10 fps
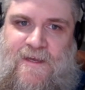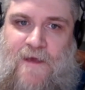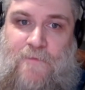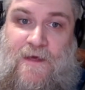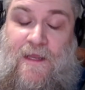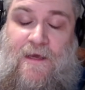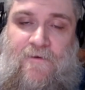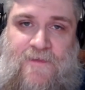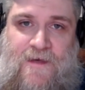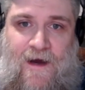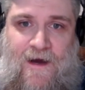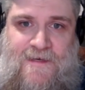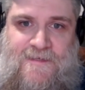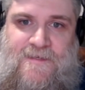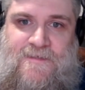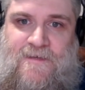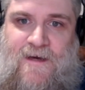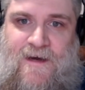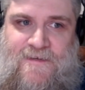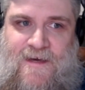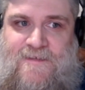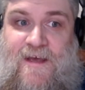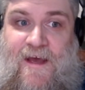did a beginning of the hockey season contest,